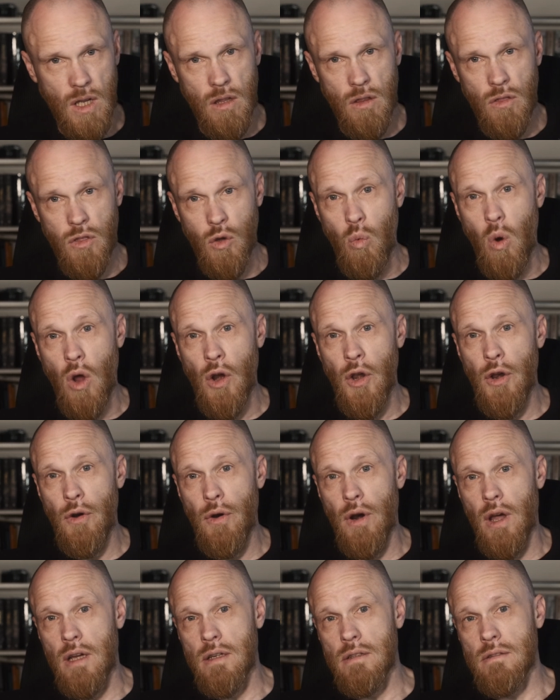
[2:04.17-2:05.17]
The
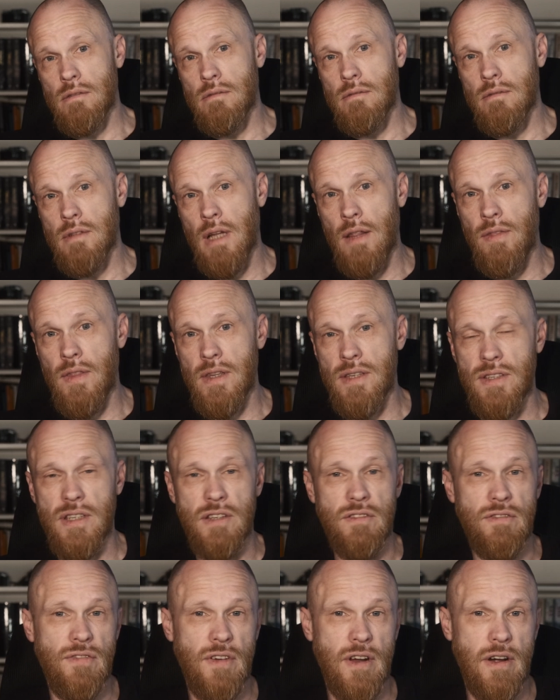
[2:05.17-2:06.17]
wanderer and the
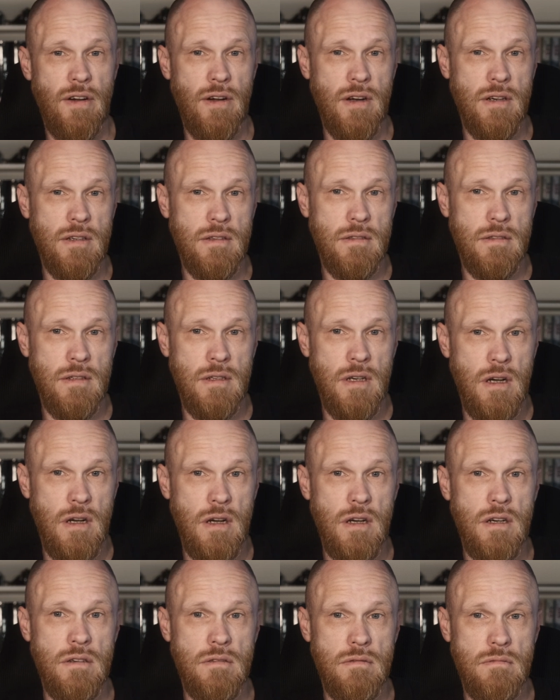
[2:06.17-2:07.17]
seafarer
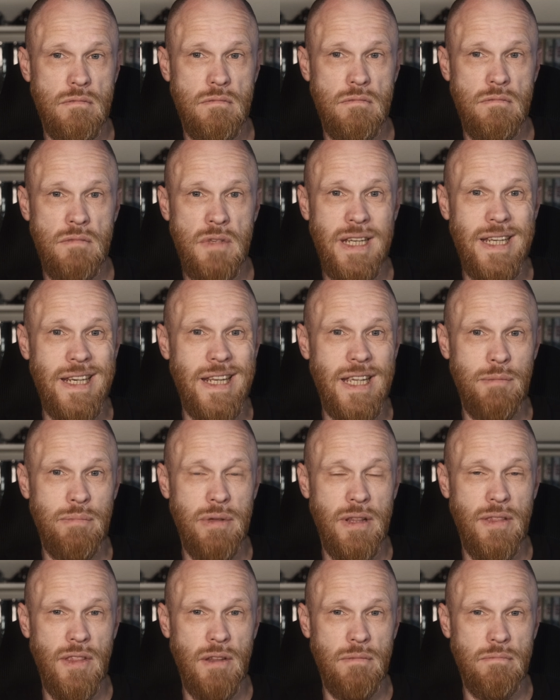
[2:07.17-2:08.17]
are knee-deep
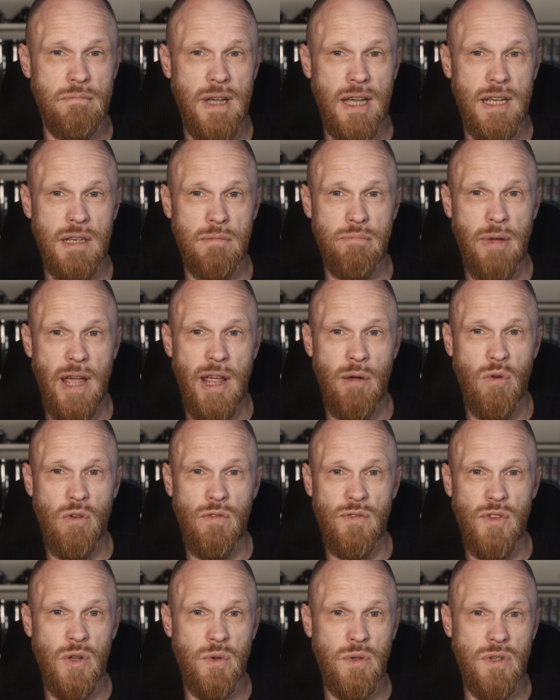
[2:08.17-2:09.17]
in them, and
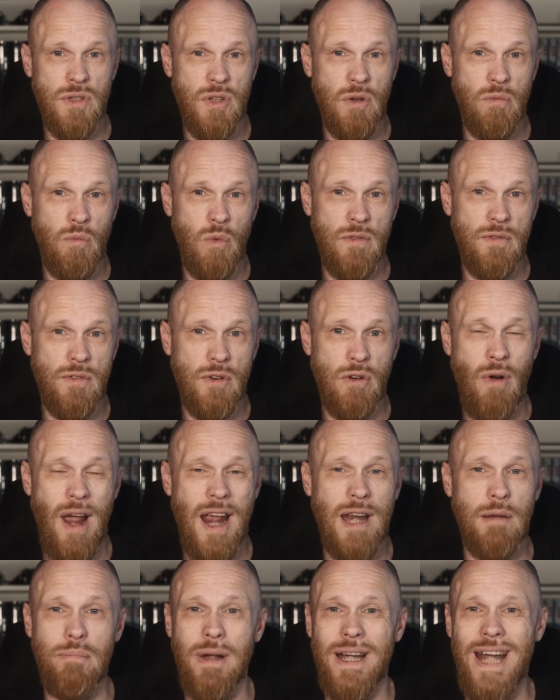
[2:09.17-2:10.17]
Beowulf uses them with
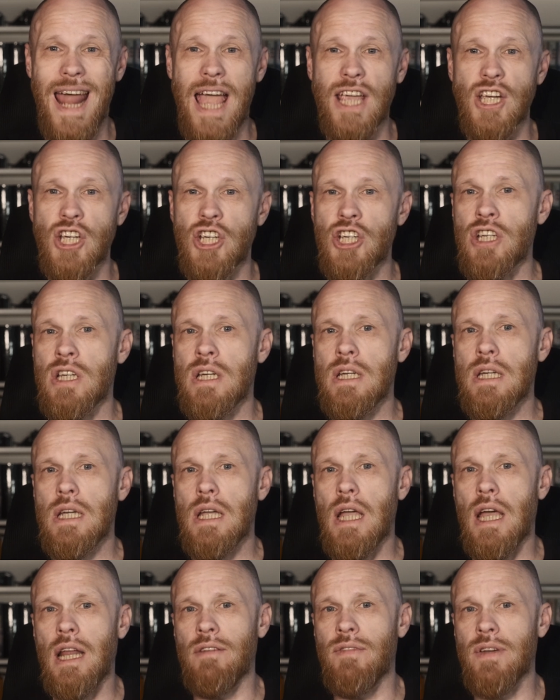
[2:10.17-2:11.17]
grand panache,
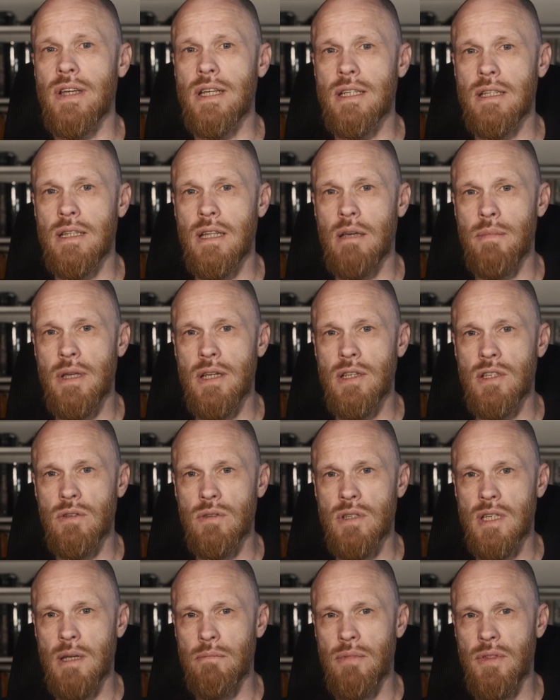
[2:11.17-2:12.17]
elevating them into
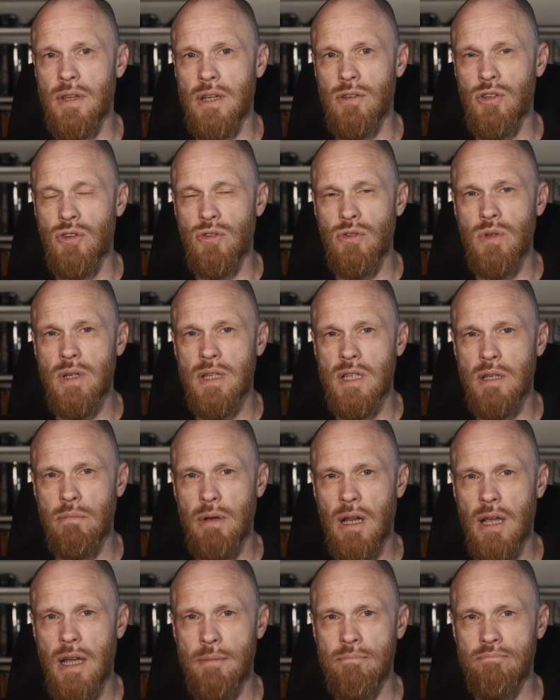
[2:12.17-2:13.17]
something truly
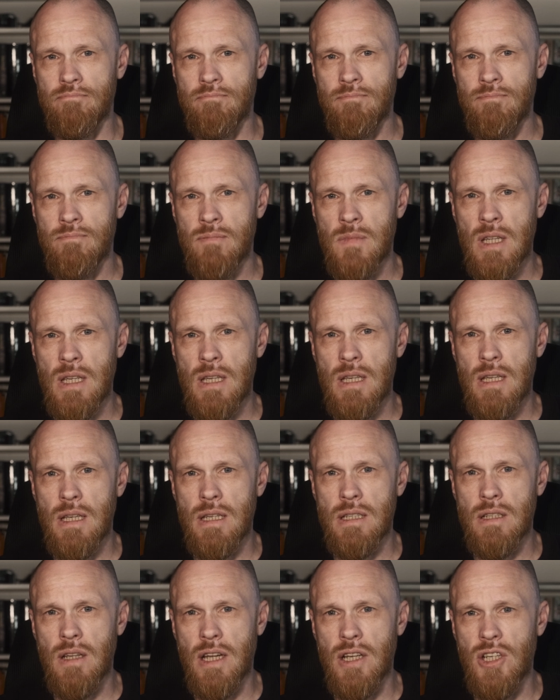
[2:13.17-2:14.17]
sublime.
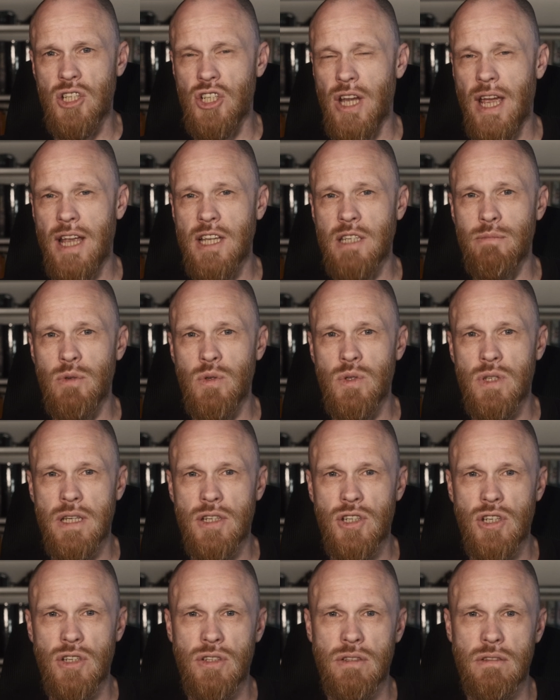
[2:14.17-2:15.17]
It's like a jazz
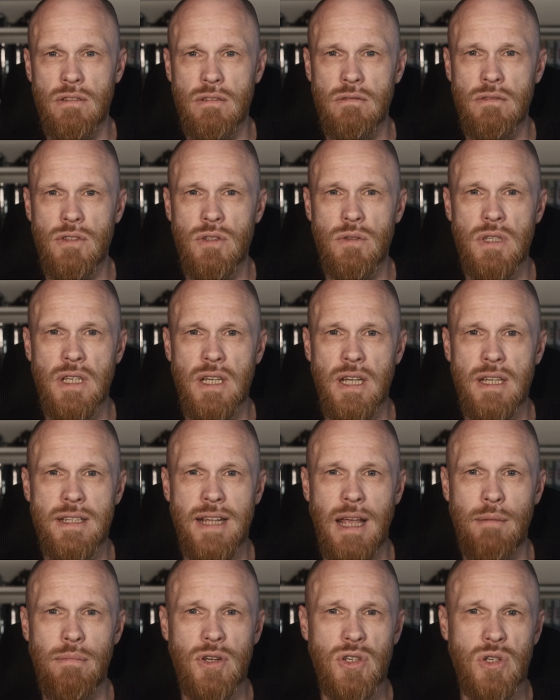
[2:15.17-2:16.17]
musician using
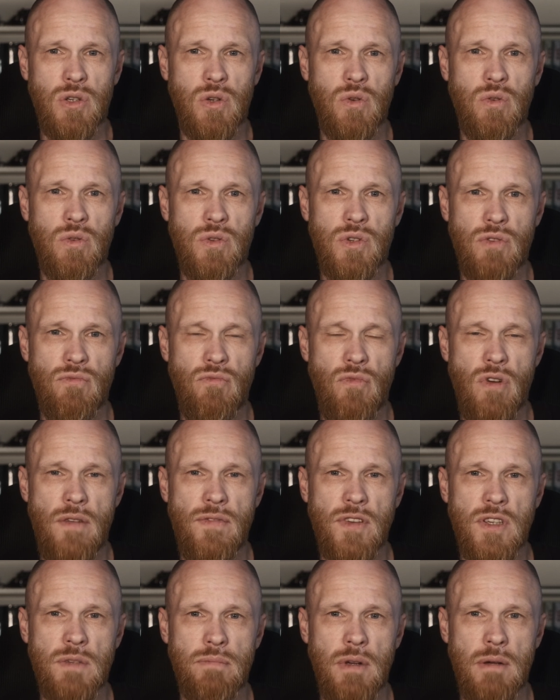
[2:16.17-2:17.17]
established chords and
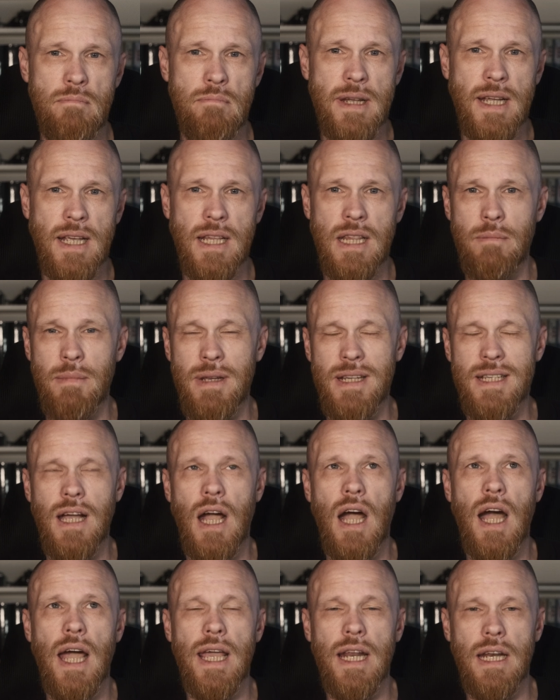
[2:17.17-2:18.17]
riffs, but making them
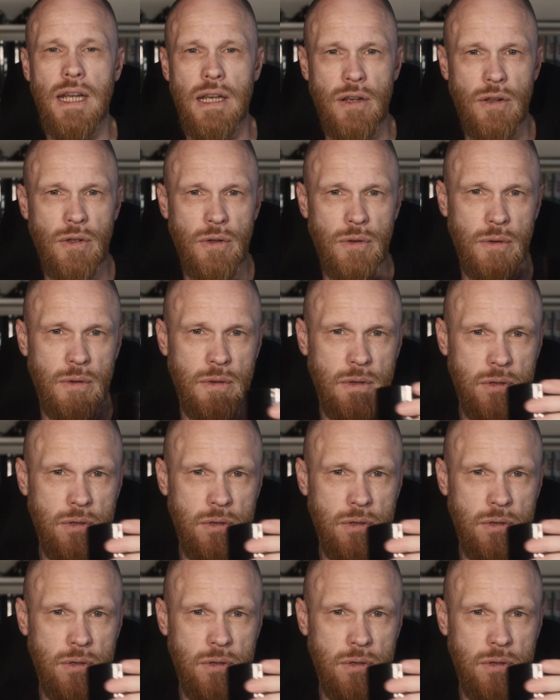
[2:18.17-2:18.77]
entirely new.